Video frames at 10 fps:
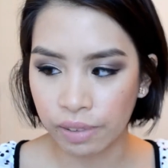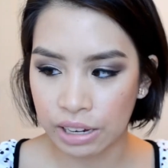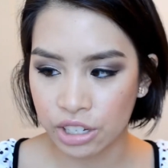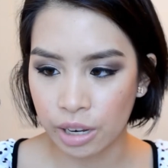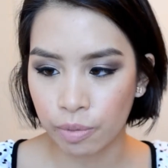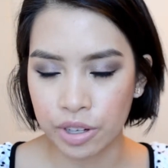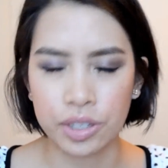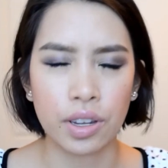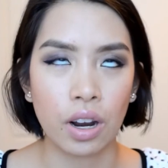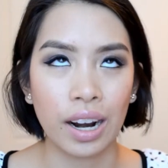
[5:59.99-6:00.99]
flat shader
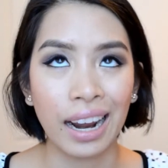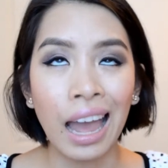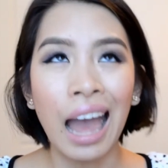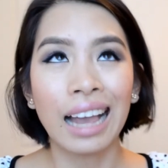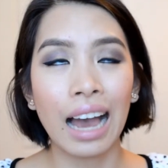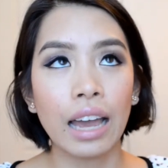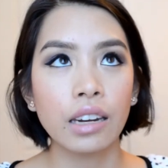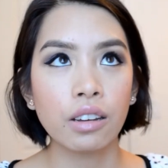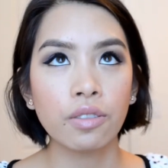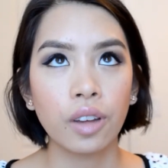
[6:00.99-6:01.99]
brushes are kind
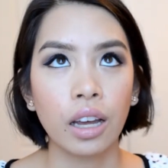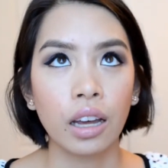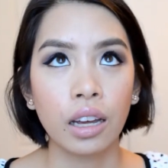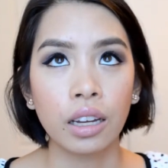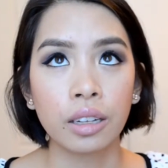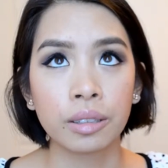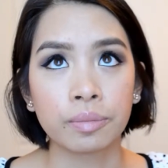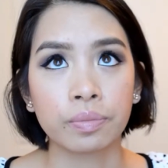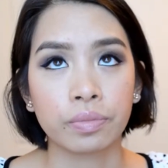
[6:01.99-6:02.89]
of a